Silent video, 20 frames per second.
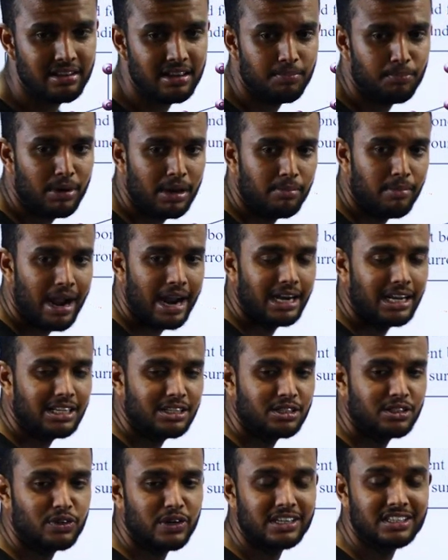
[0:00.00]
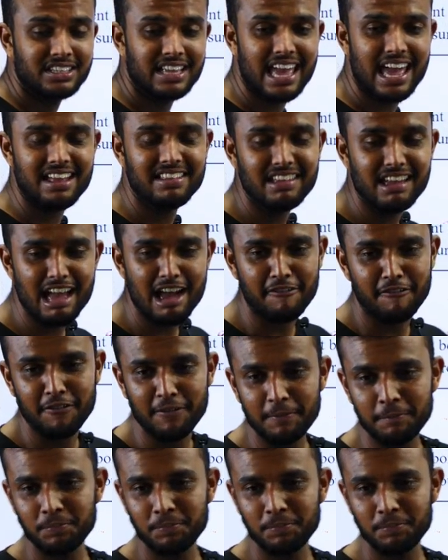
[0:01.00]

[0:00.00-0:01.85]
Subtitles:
simple, my dear students. KGF.